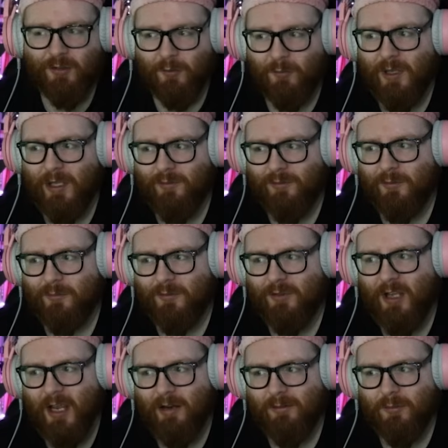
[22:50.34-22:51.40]
Up bit from
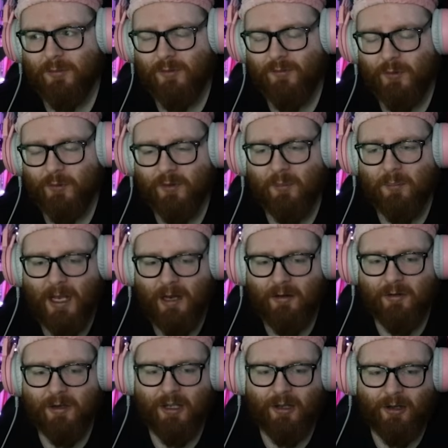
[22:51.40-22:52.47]
Scary Movie was a
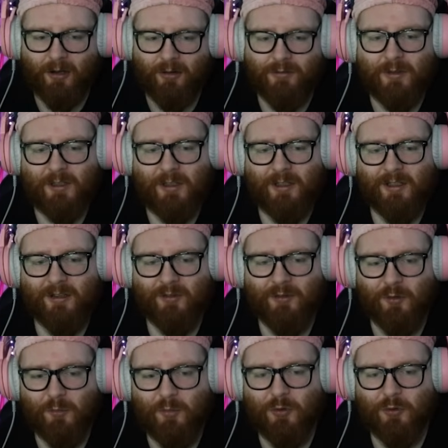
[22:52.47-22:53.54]
parody of
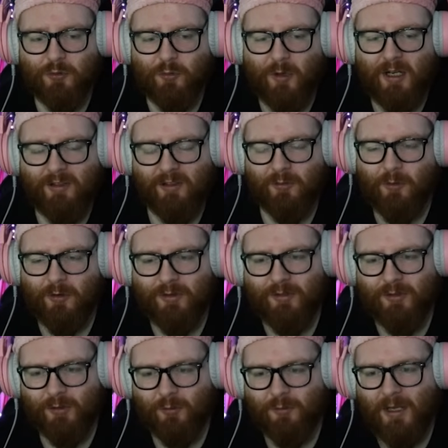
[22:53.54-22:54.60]
the Budweiser What's
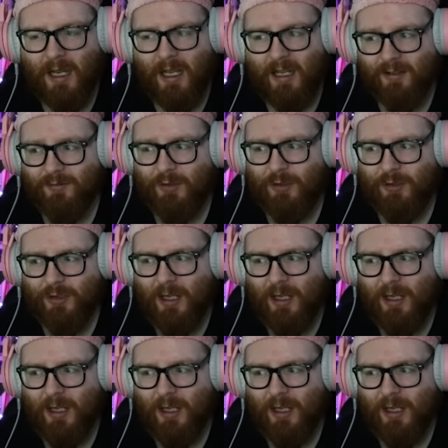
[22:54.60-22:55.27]
Up advert